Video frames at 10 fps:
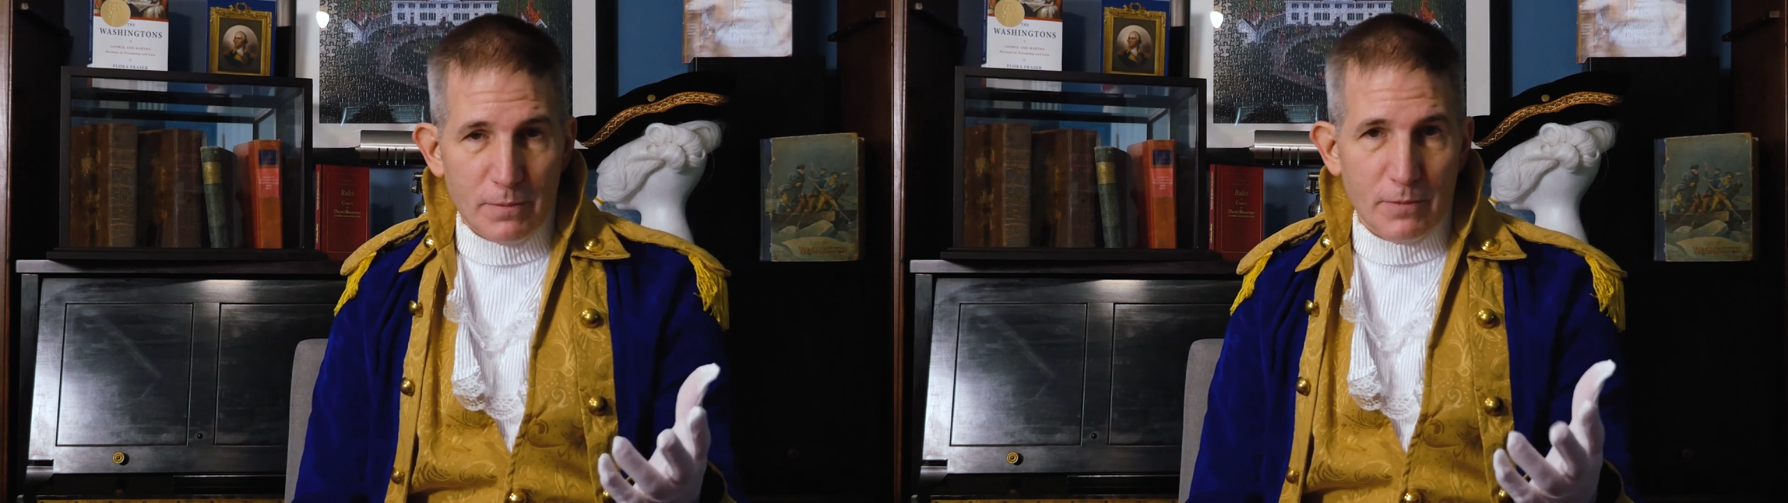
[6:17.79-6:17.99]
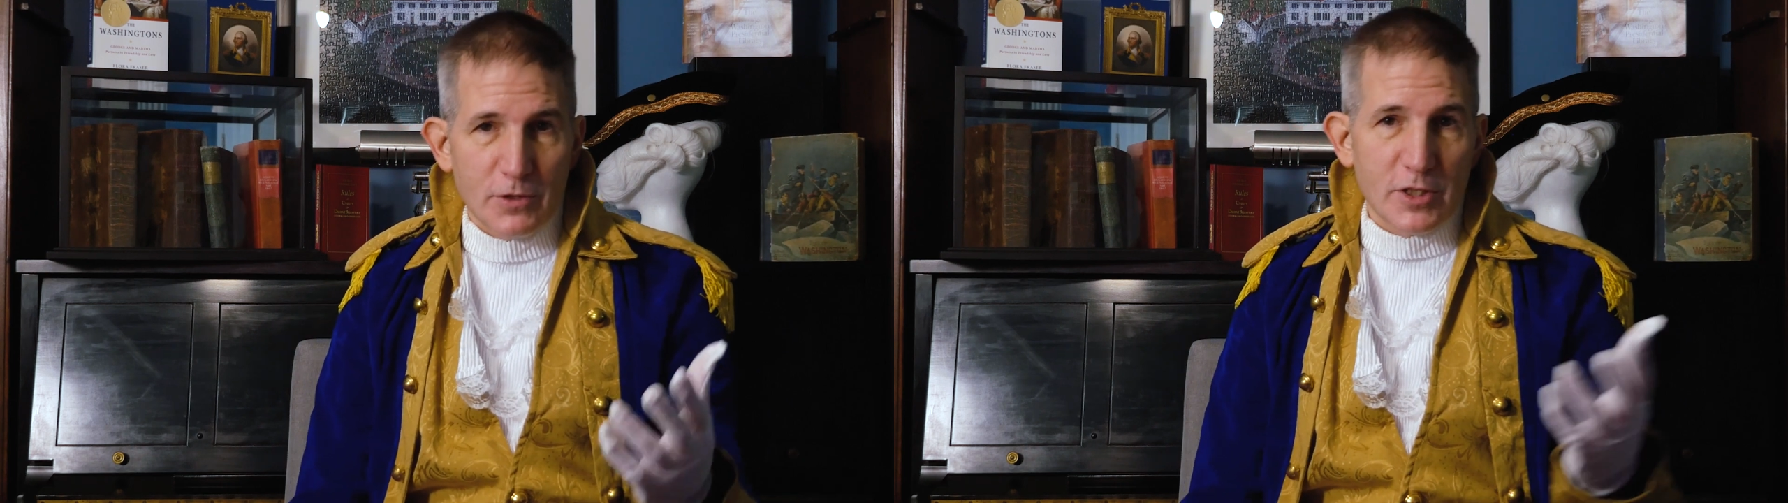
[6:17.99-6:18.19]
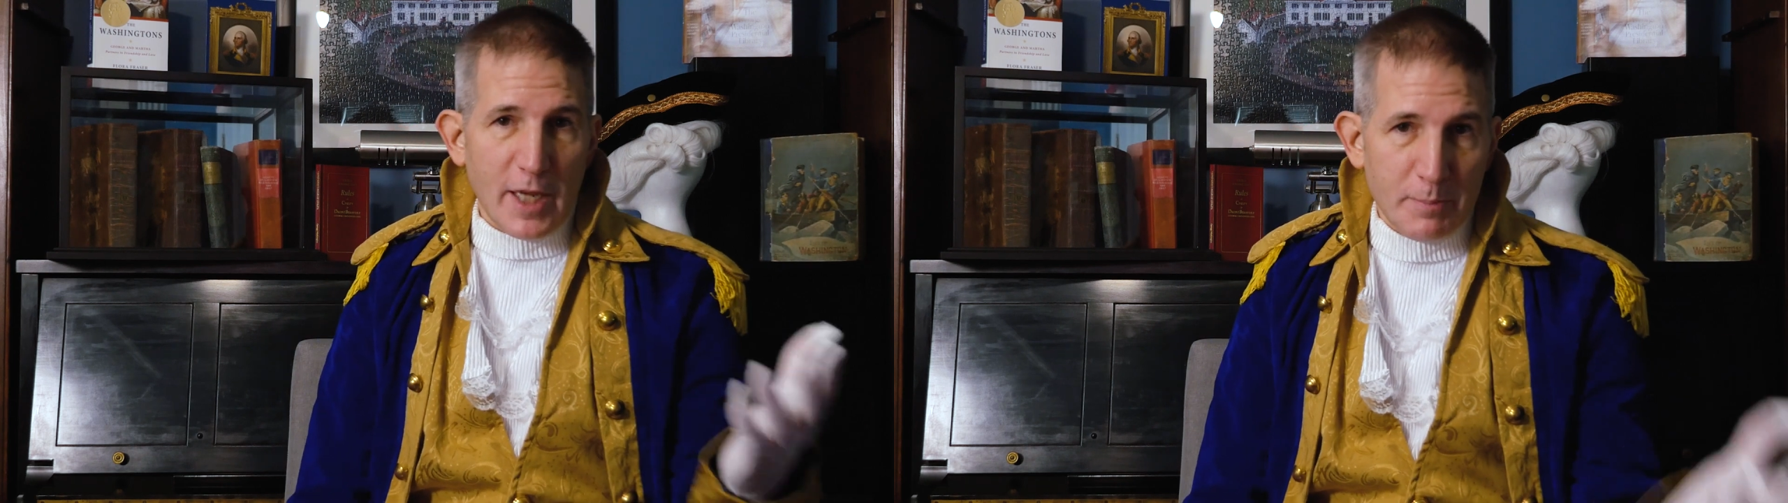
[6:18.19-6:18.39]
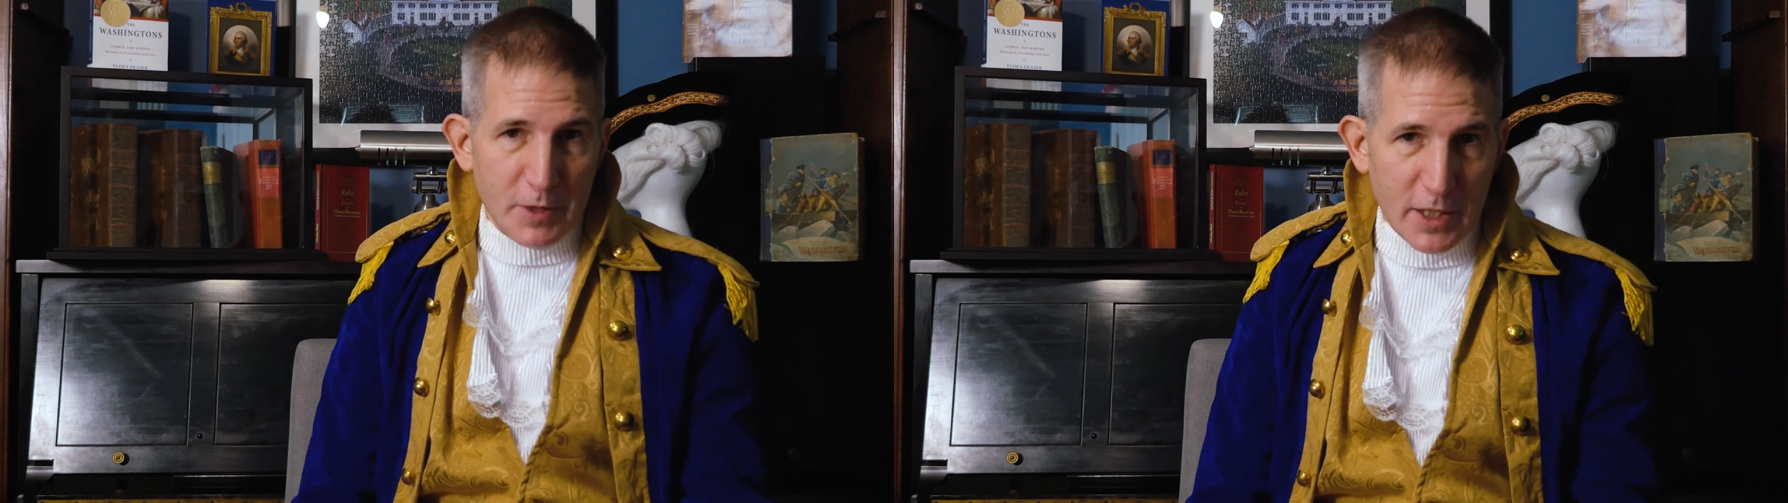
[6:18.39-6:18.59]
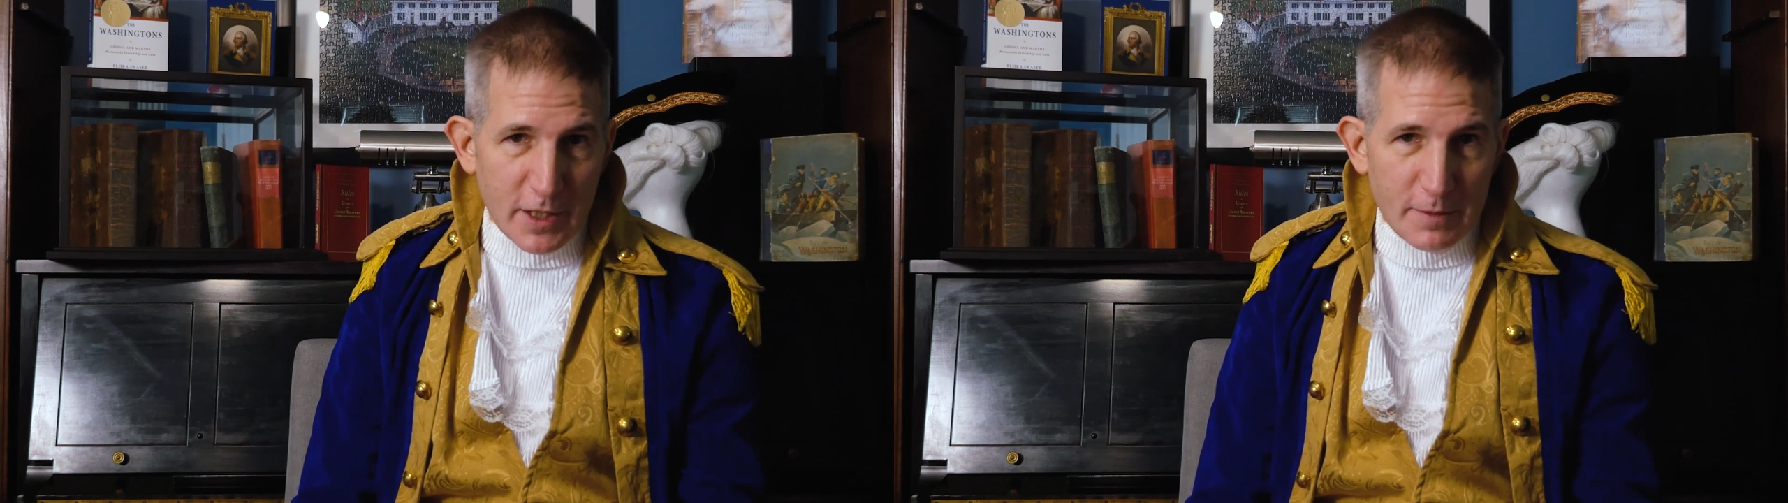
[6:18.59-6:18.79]
stepped
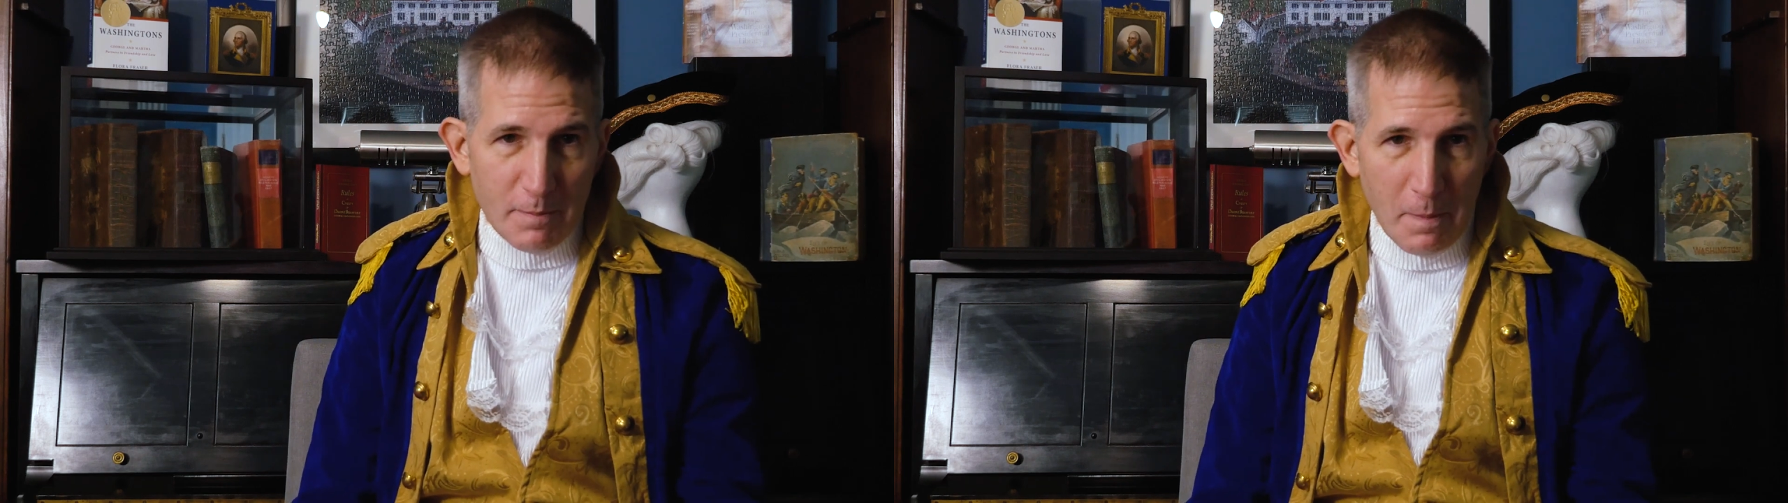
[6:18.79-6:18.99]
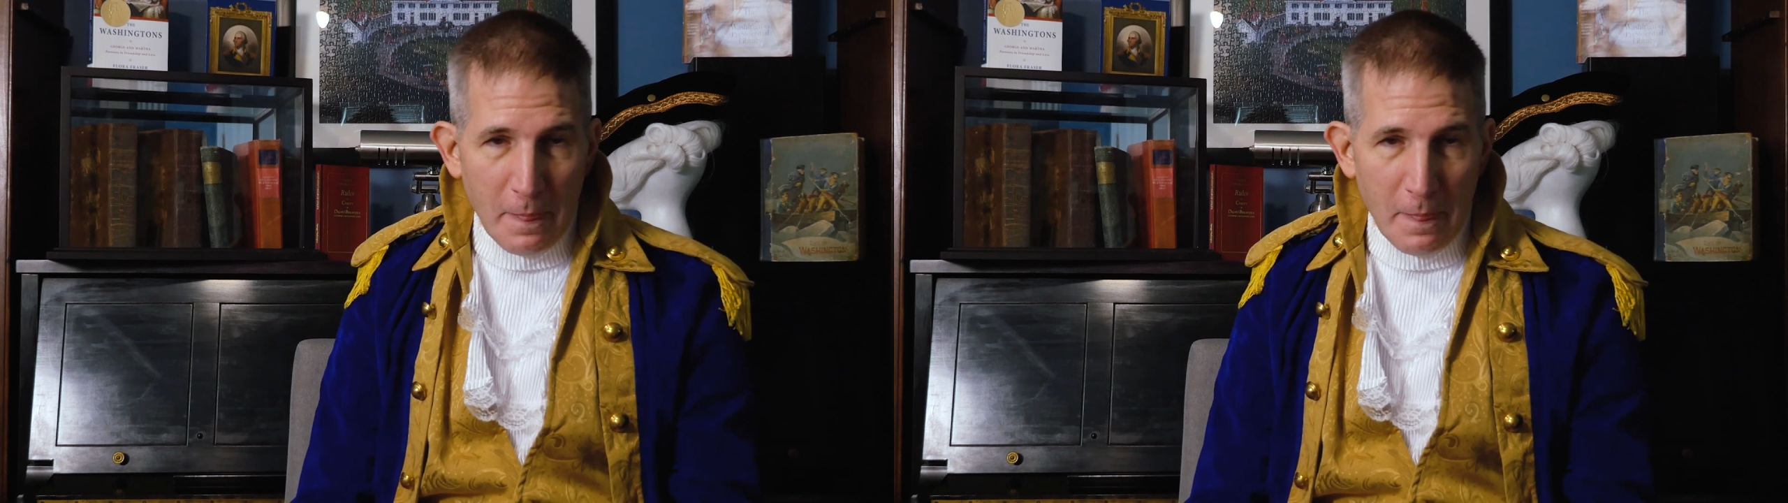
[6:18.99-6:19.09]
in